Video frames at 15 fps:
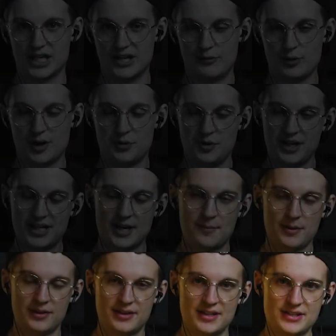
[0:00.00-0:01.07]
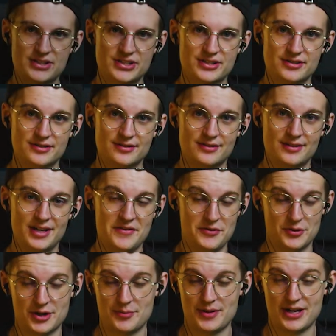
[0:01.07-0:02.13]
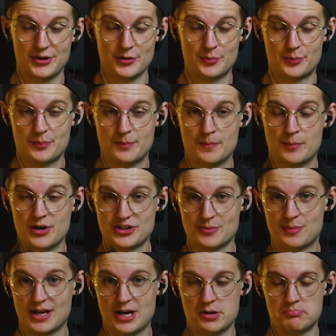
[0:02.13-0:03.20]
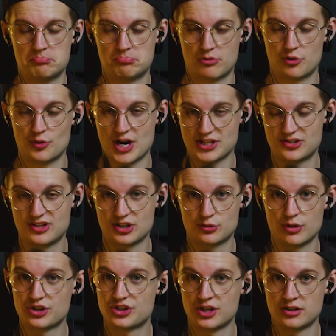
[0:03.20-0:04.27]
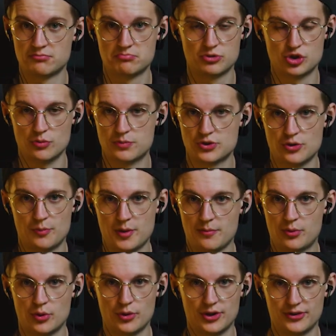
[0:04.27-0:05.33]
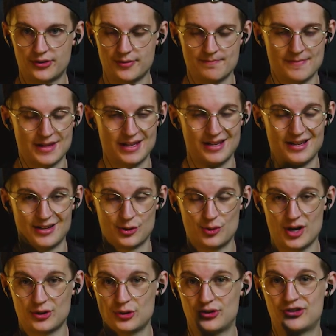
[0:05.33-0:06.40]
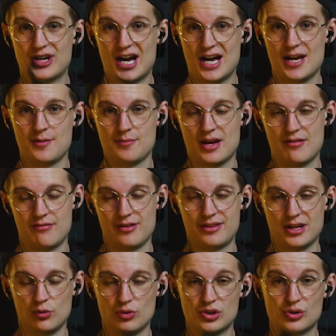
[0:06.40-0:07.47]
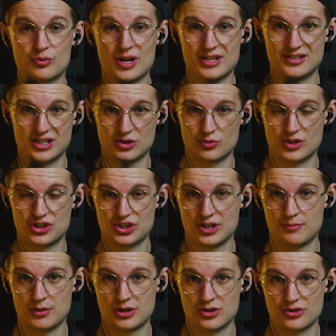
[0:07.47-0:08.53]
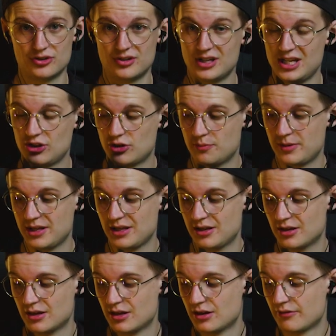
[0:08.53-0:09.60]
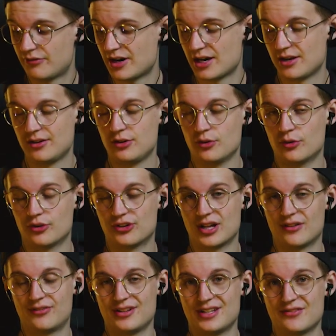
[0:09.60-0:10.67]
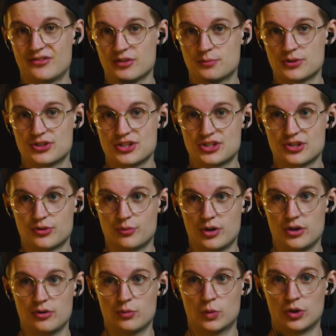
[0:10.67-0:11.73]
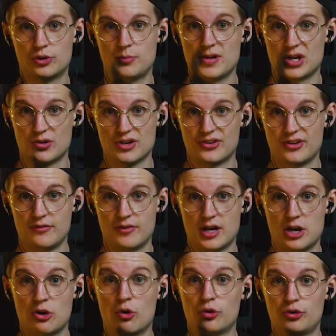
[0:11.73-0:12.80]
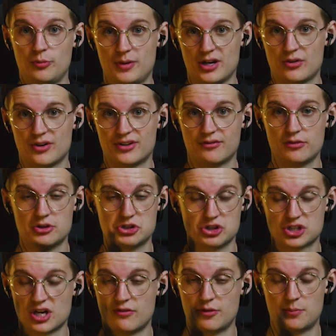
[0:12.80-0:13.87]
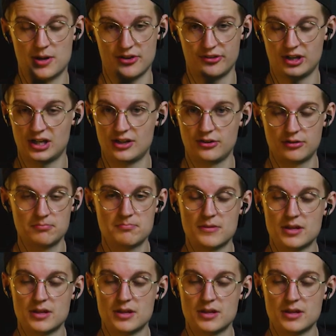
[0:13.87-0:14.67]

if we are recapping this, if you want to be a good pressure player, right stick switching, super important. Trying to time everything with your right stick switching, because you need to find yourself in different positions where you want to be aggressive and not to be aggressive and just cover passing lanes.